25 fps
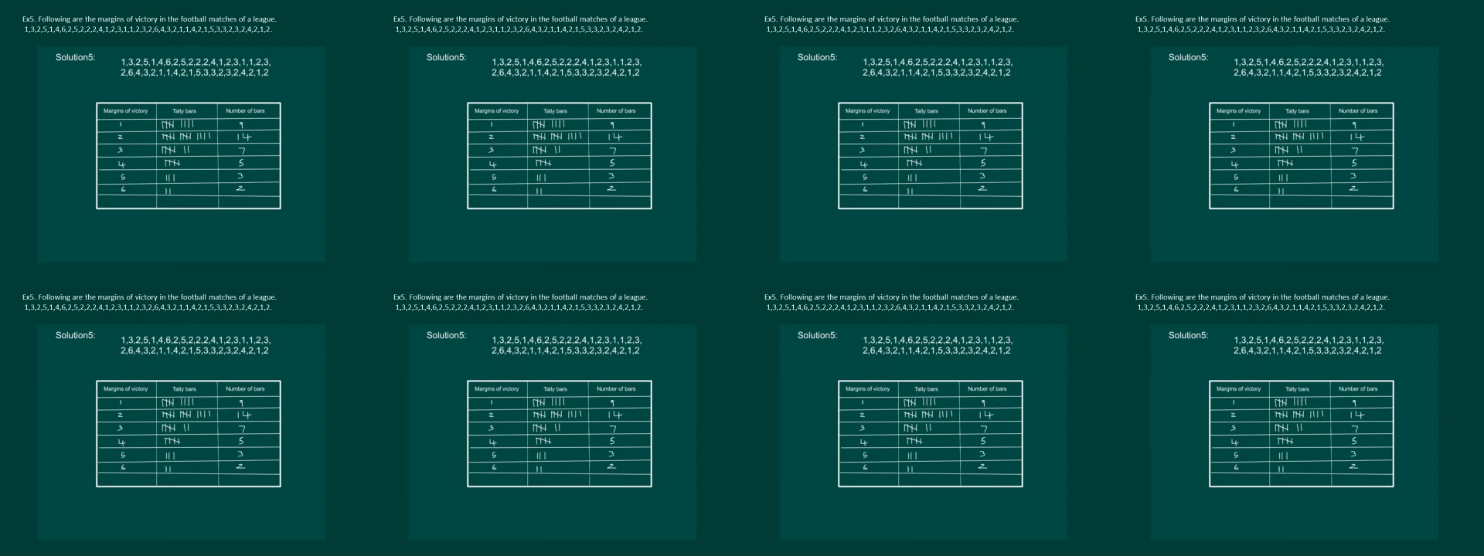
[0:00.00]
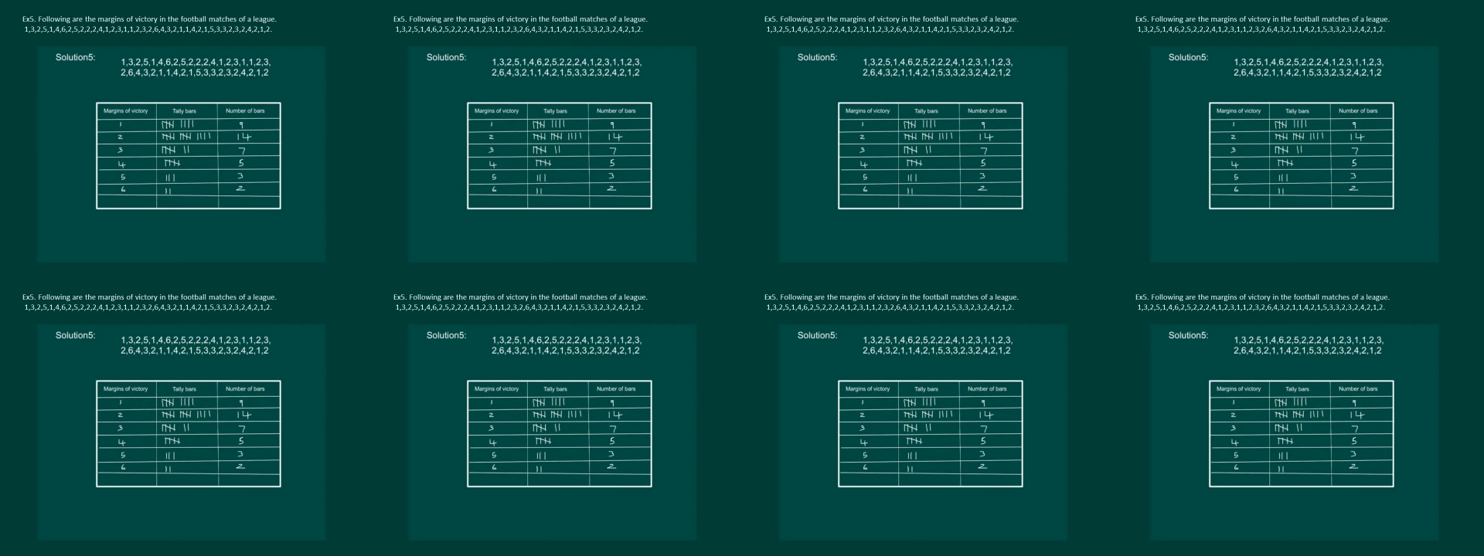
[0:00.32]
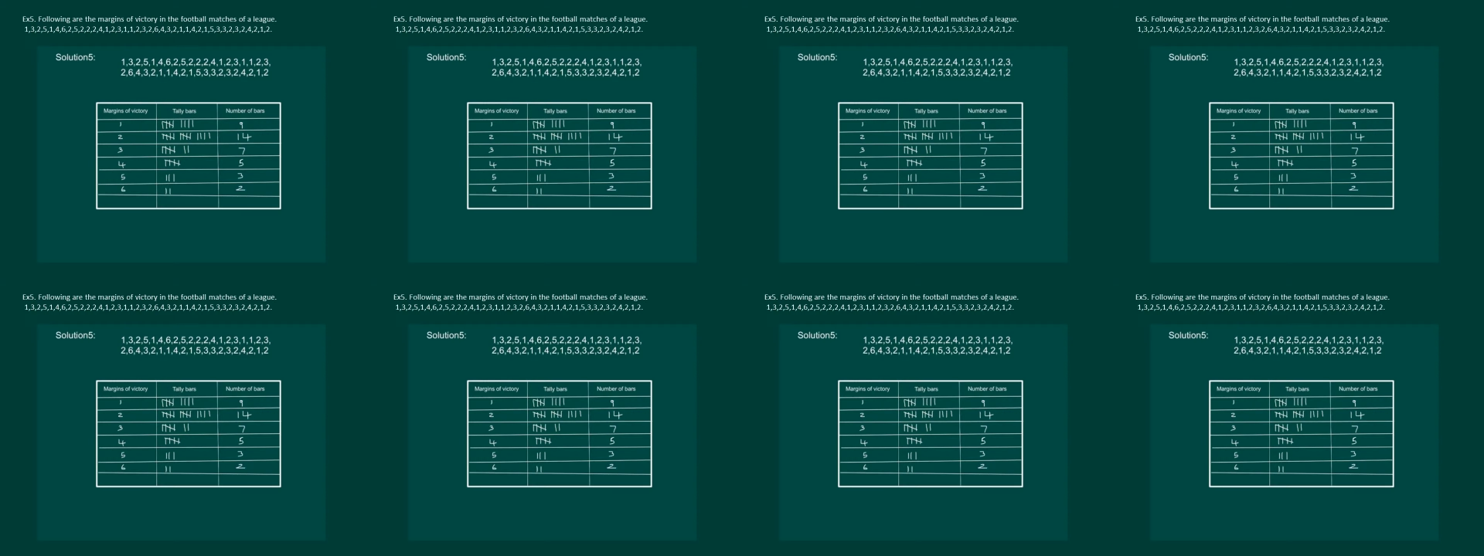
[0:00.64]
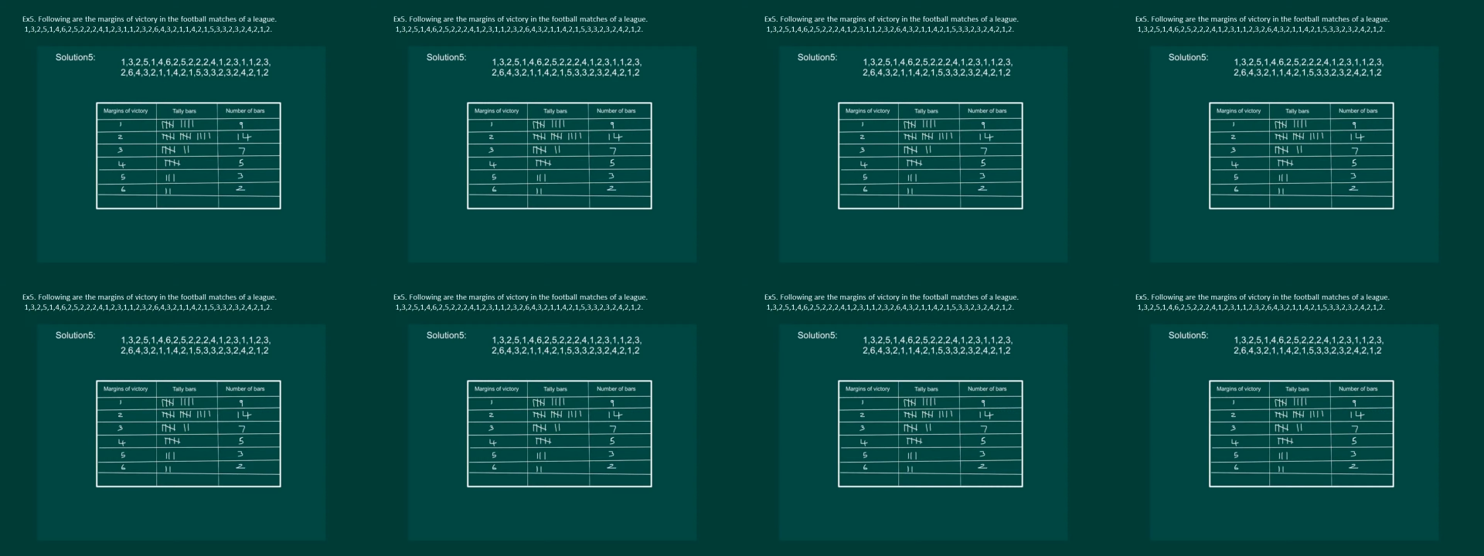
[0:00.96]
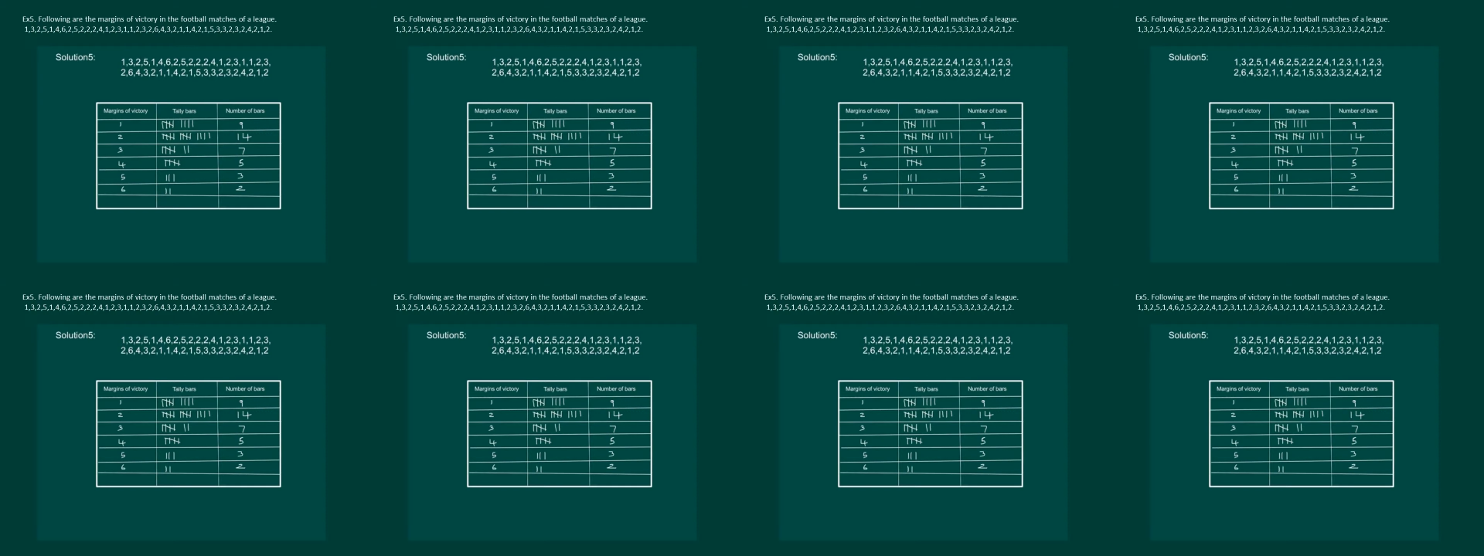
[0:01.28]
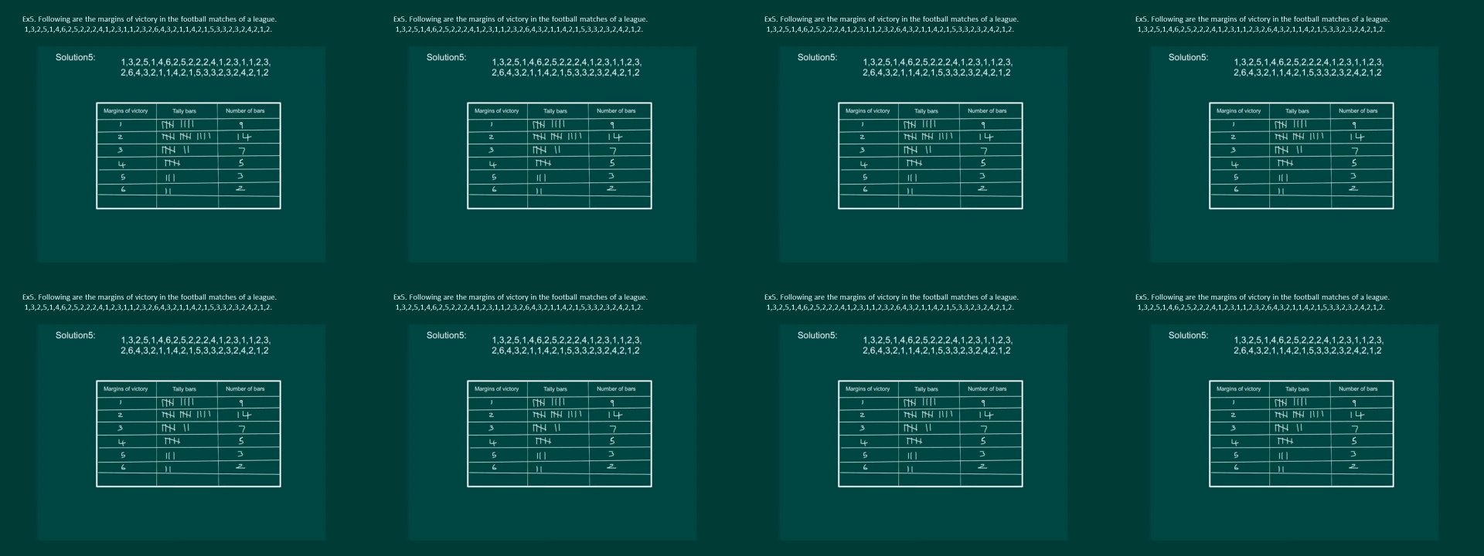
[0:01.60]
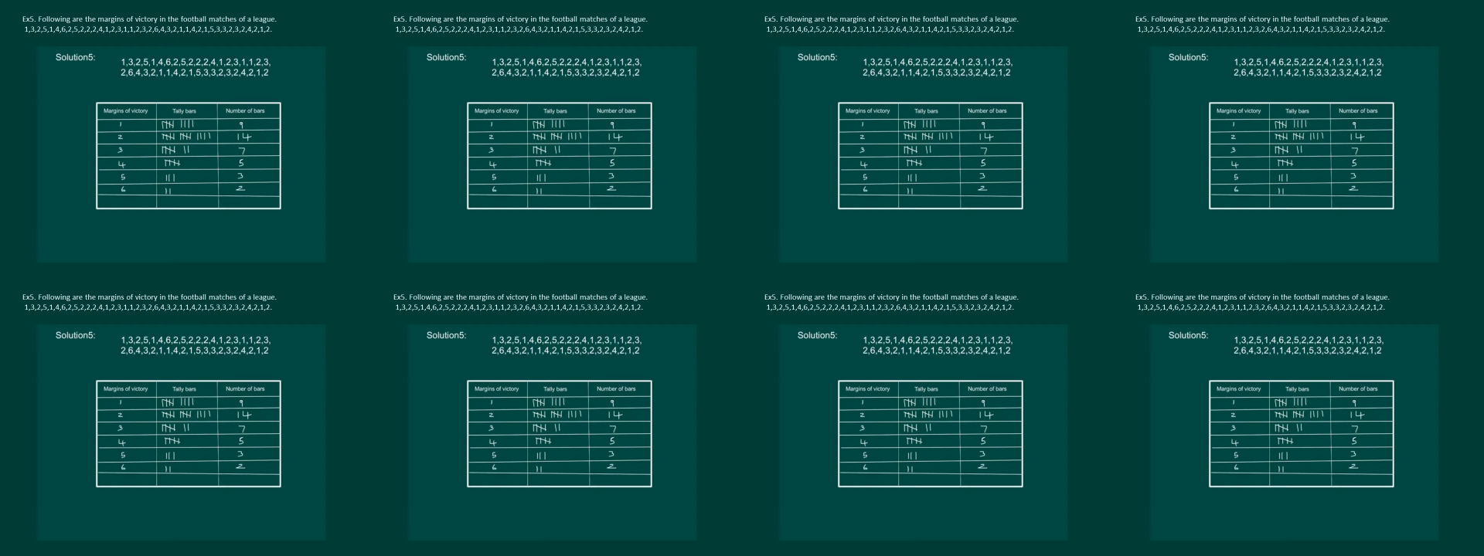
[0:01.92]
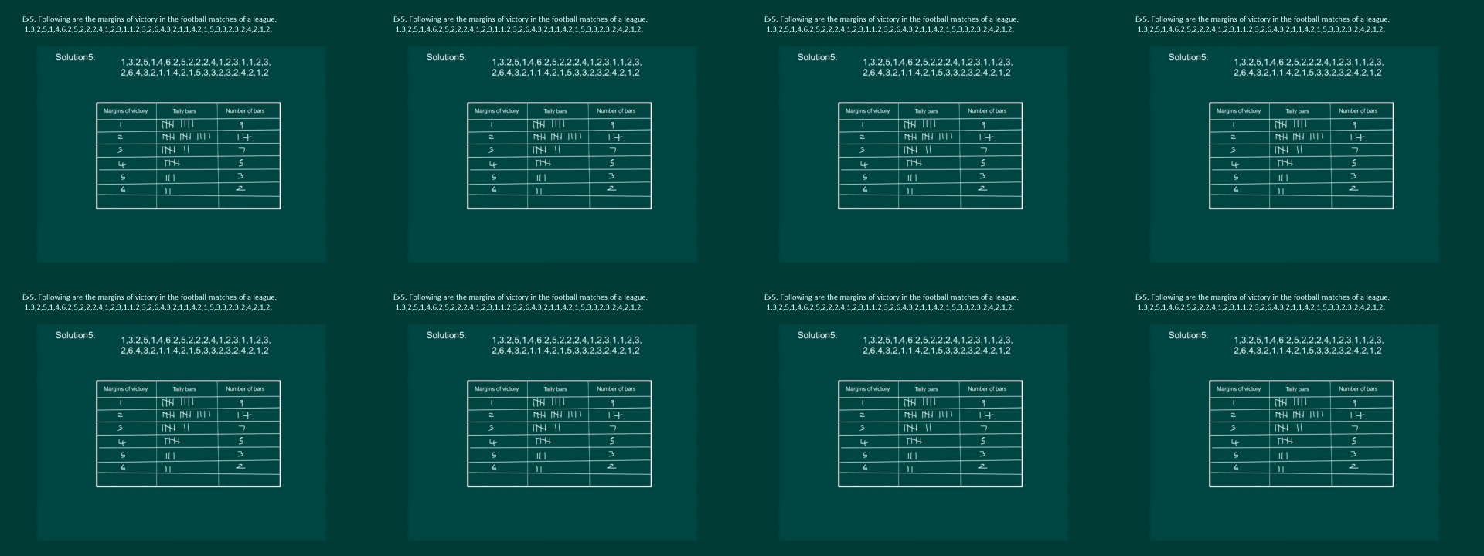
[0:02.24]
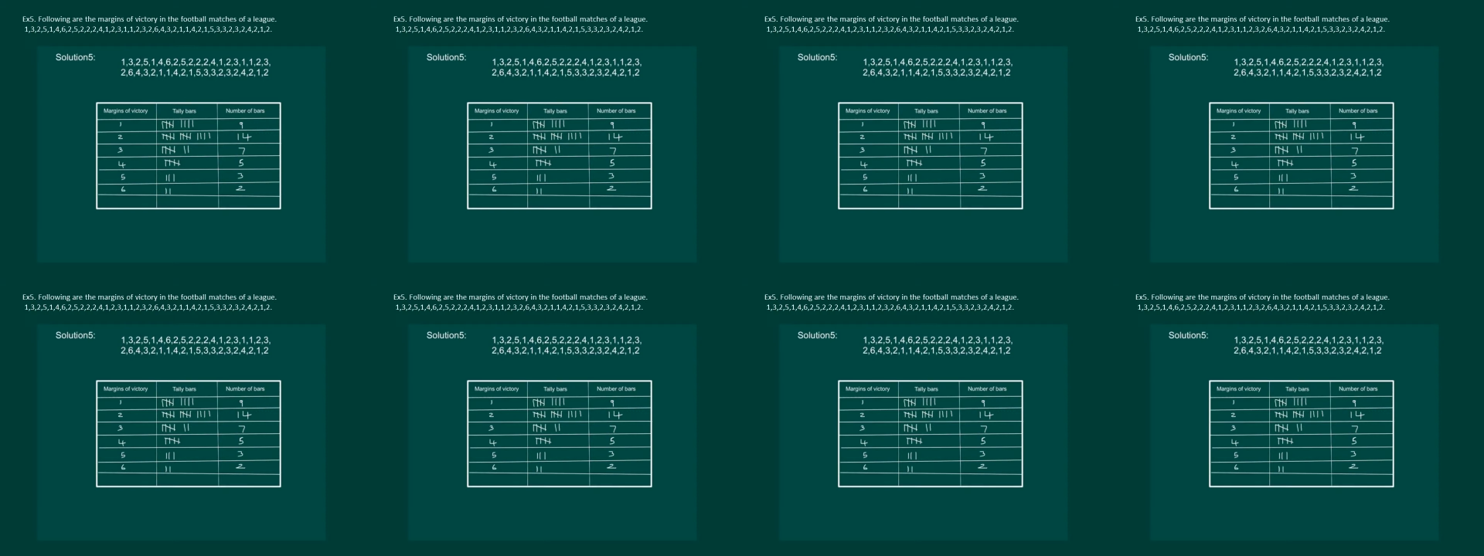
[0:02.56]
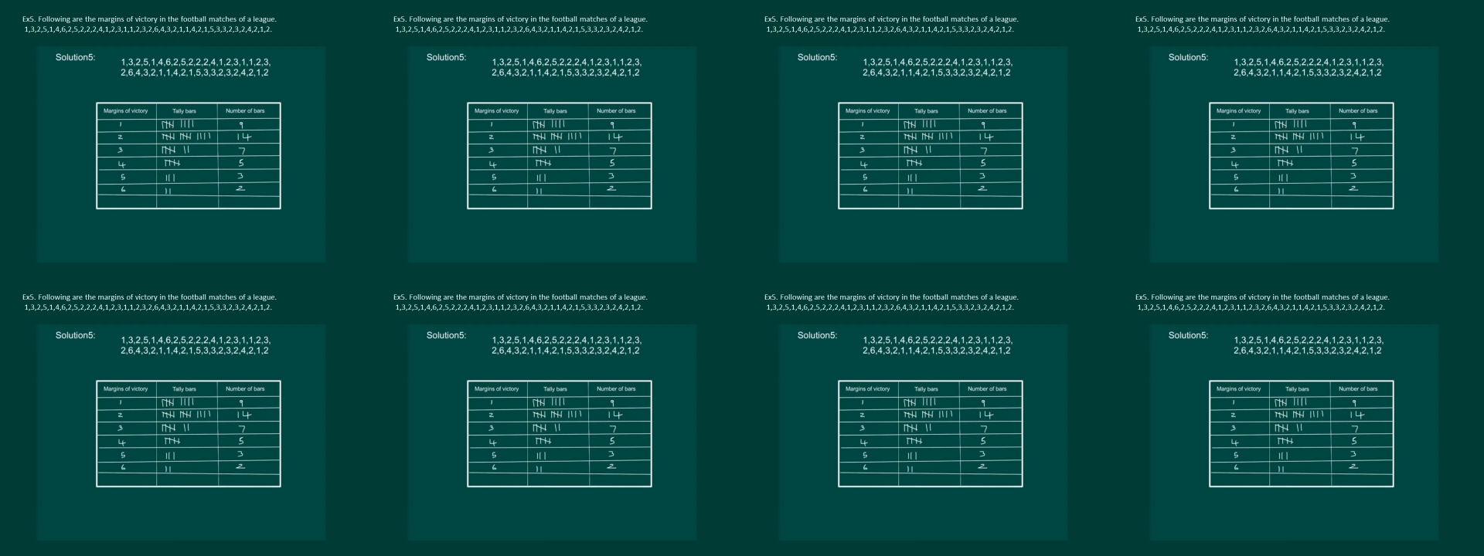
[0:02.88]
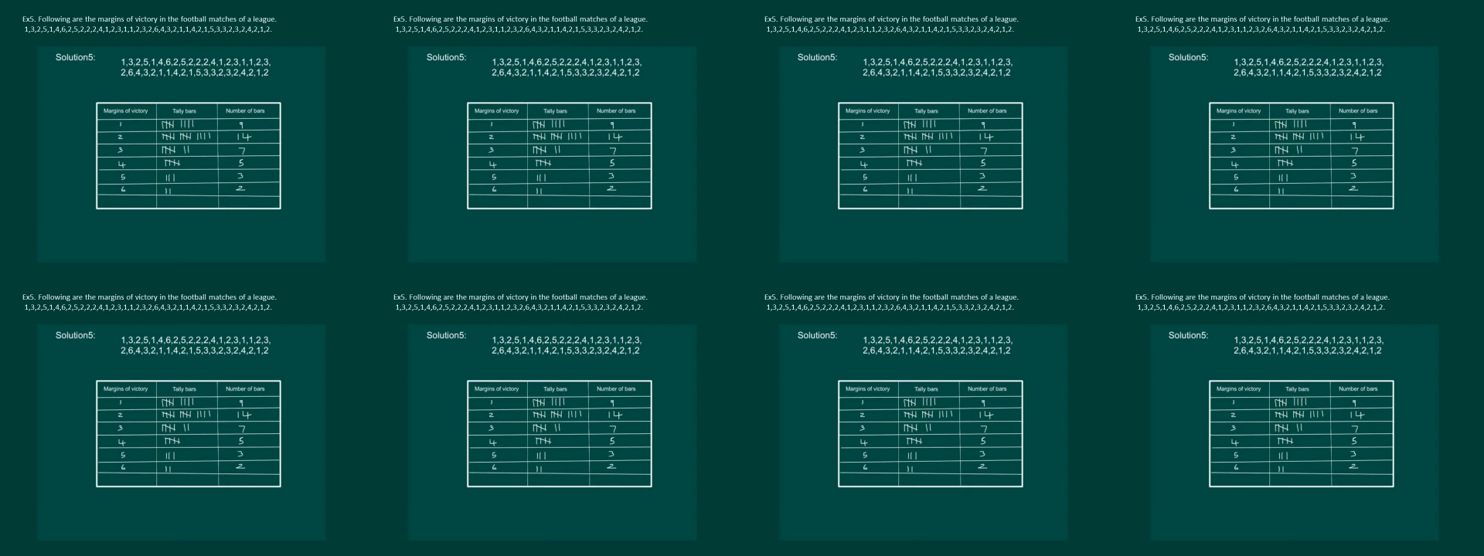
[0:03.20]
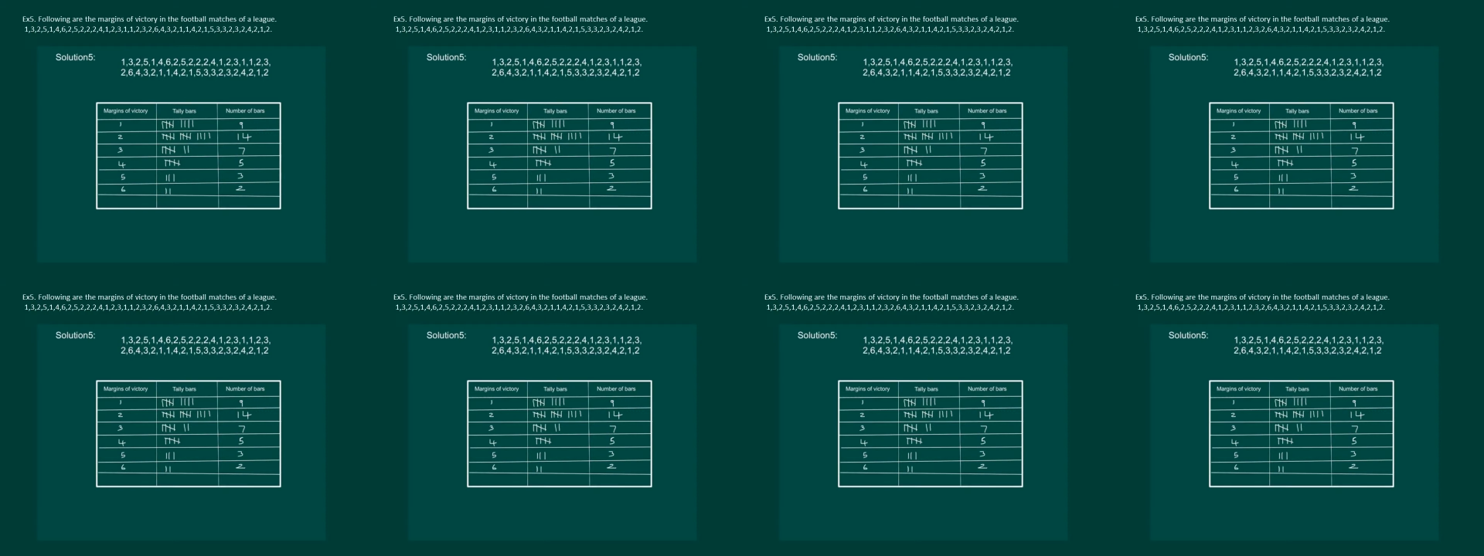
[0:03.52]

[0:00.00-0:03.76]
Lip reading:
[unreadable: no face in view]